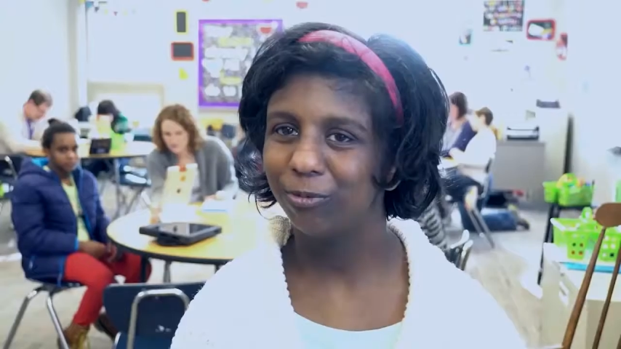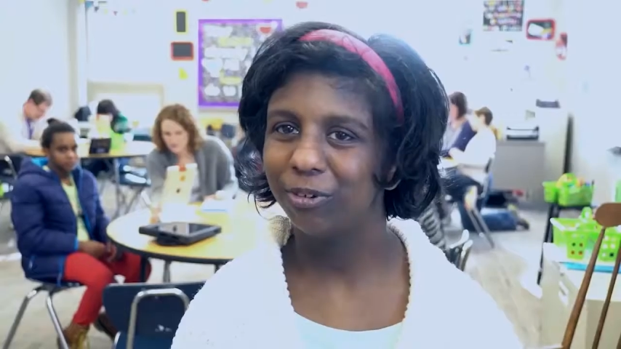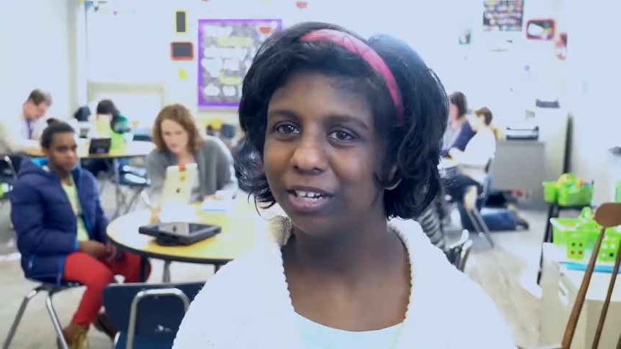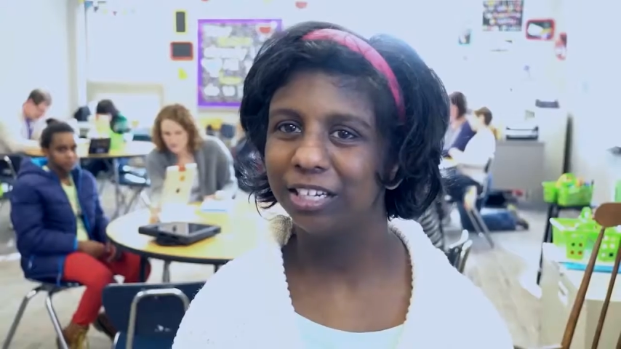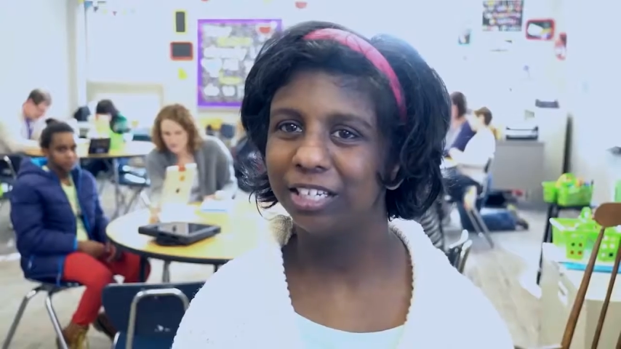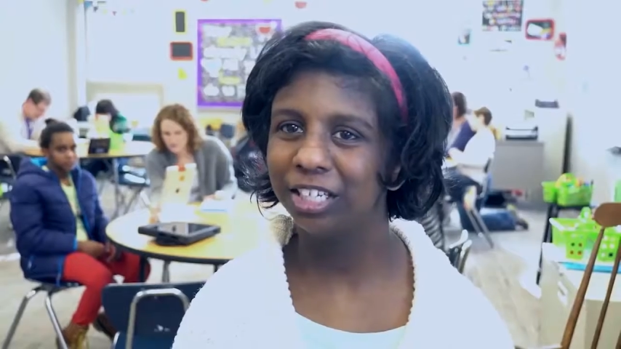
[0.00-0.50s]

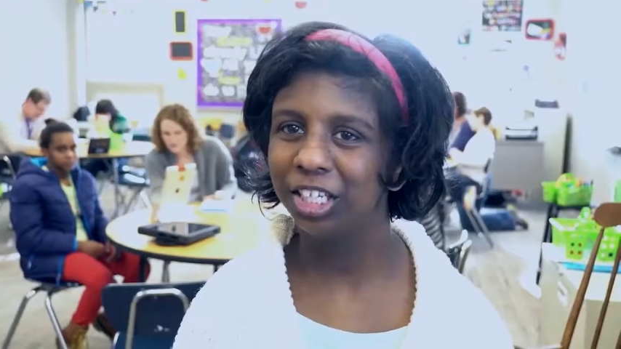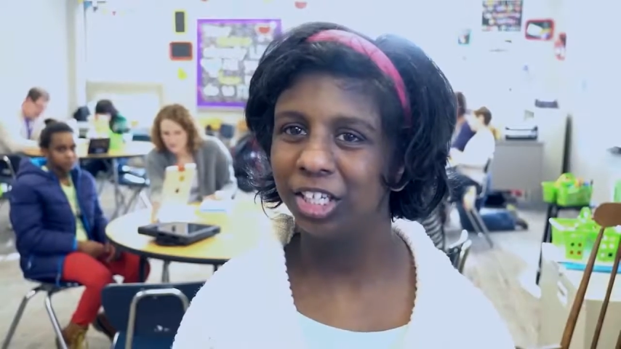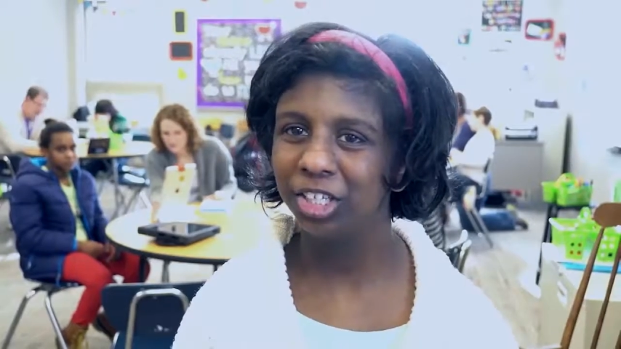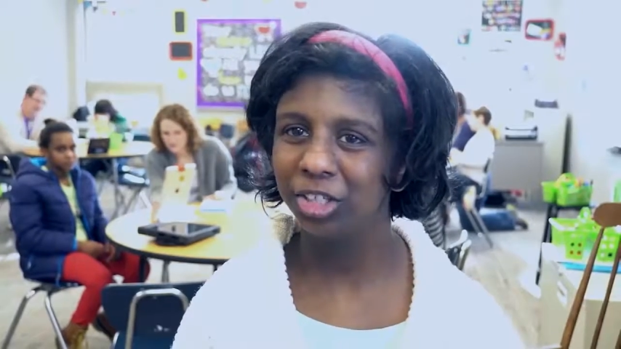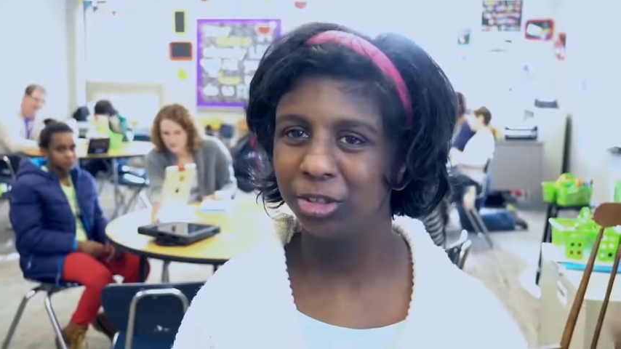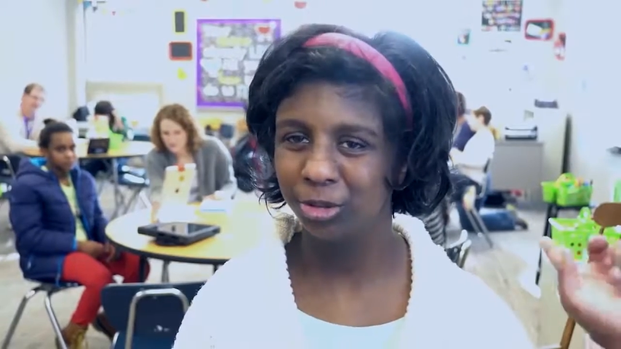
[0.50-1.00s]
We
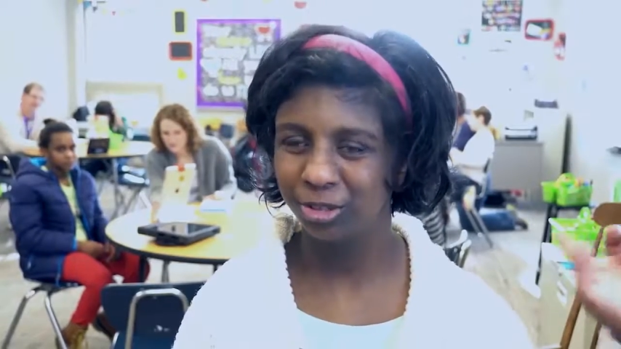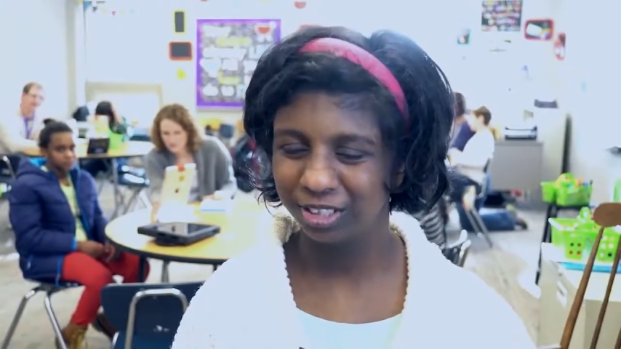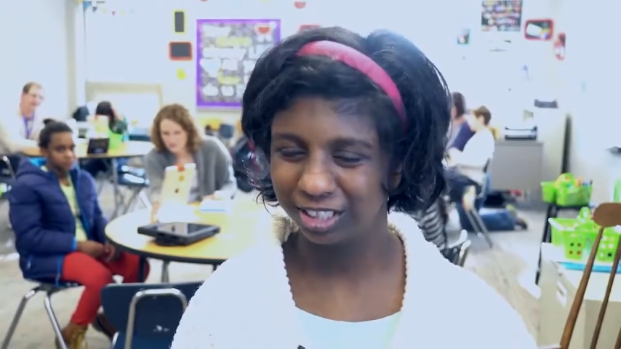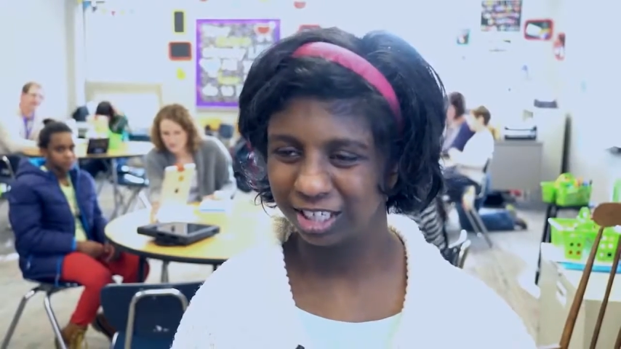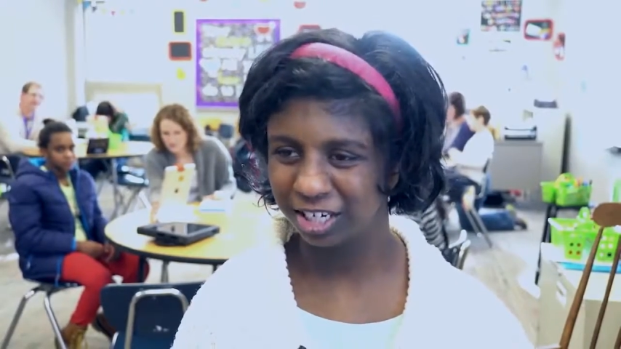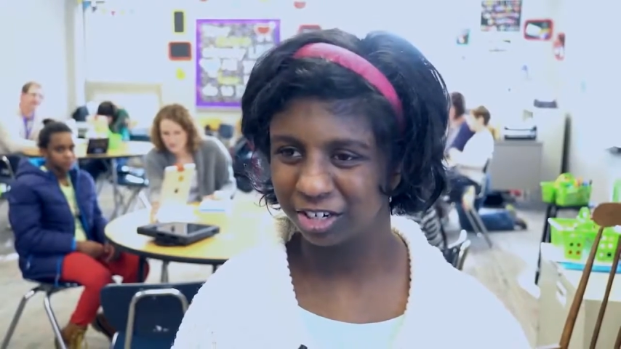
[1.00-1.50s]
need you
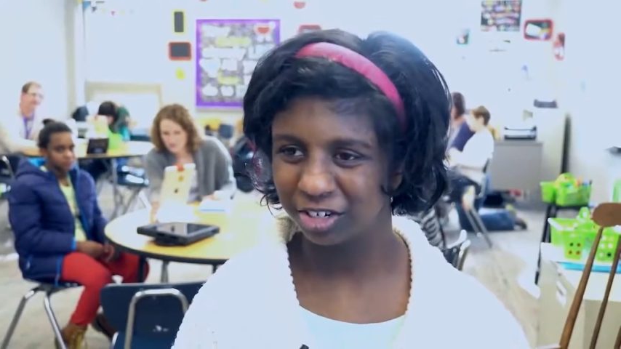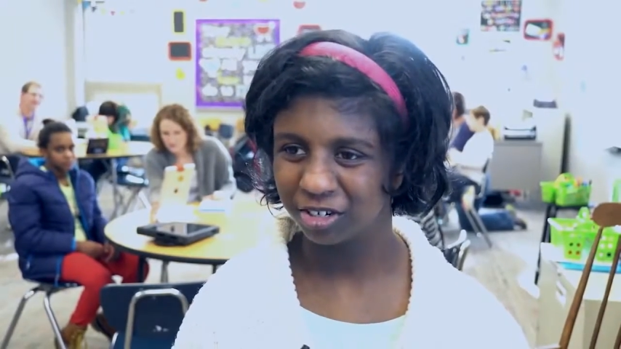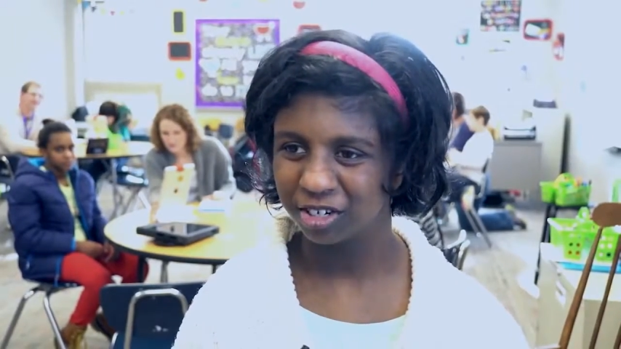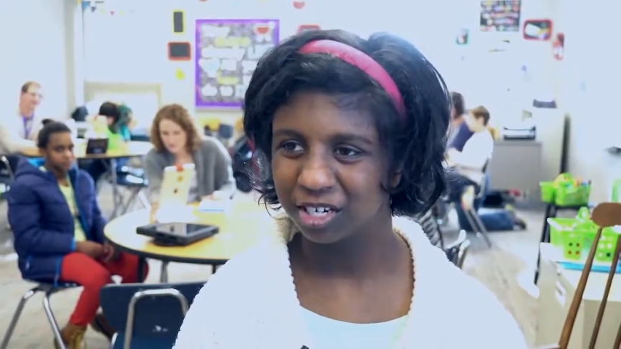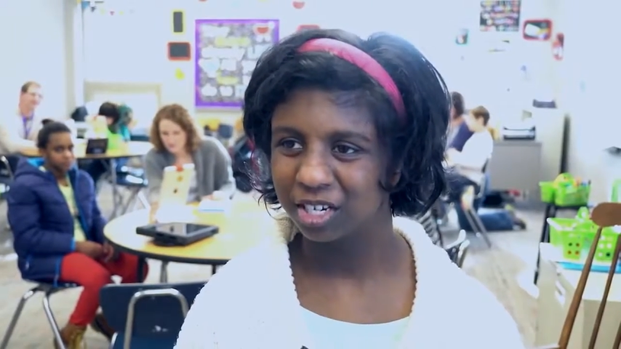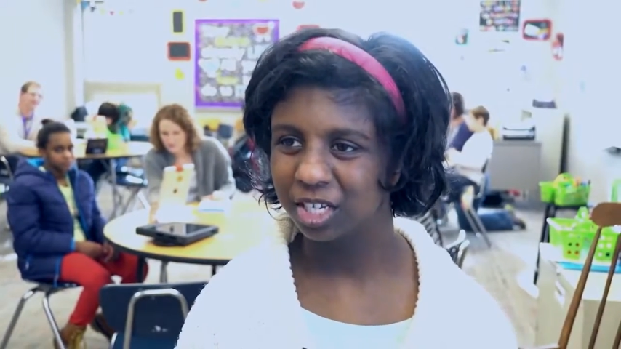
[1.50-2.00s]
here
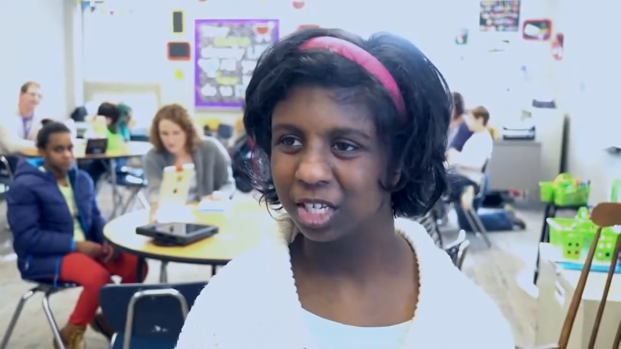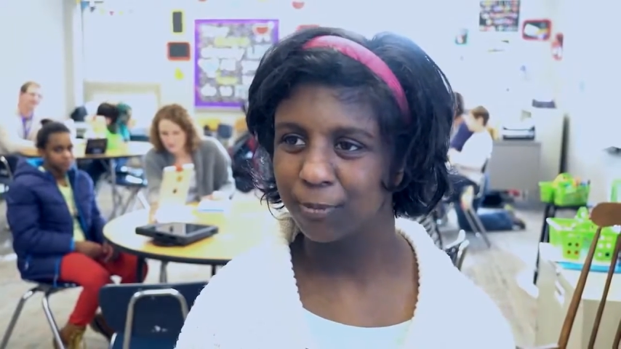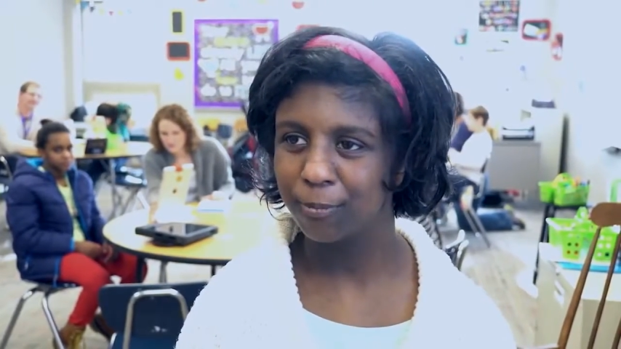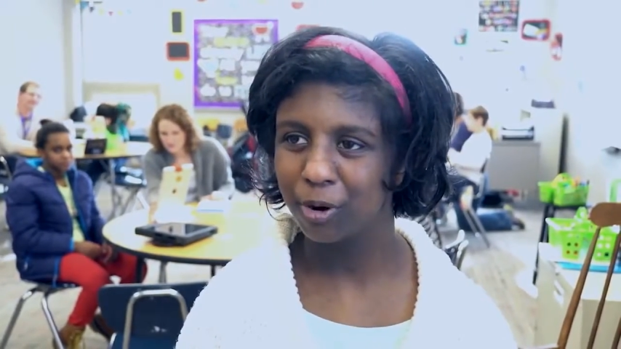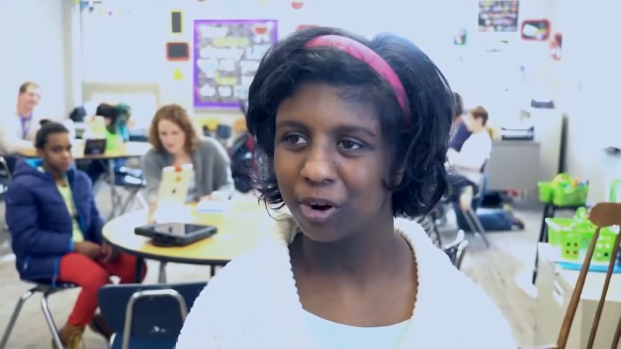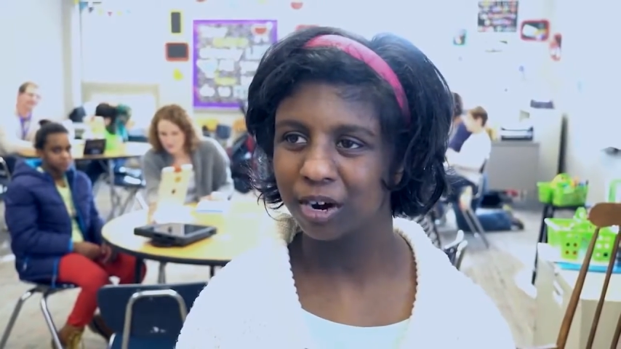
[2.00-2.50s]

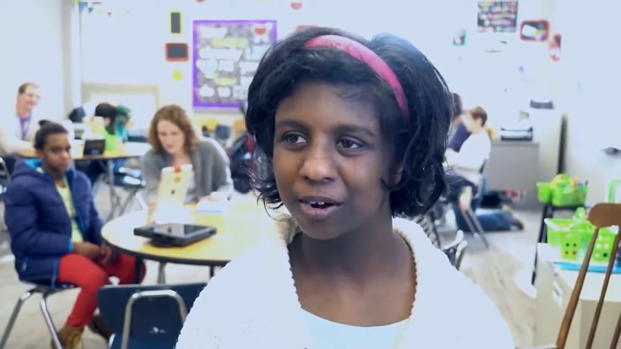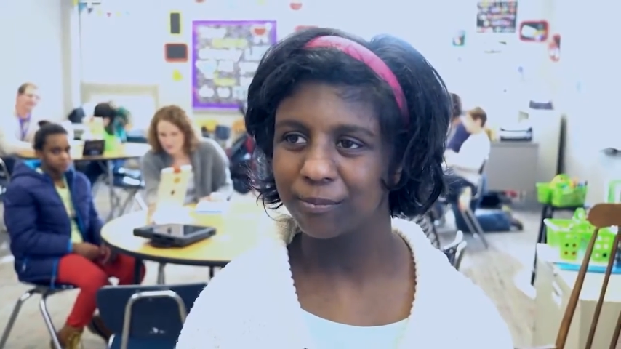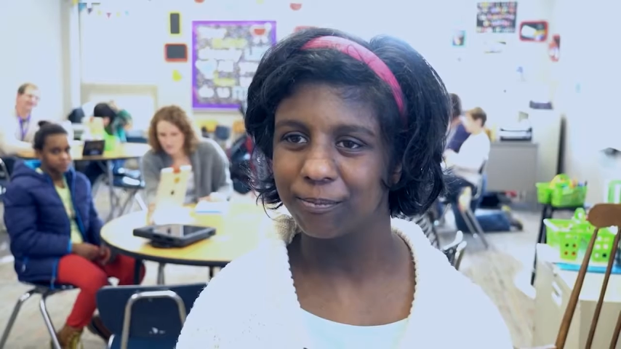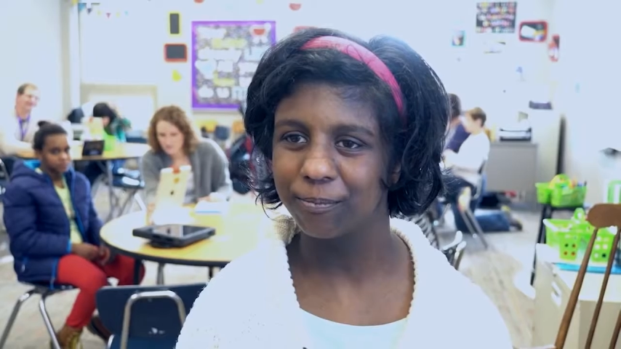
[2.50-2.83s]
support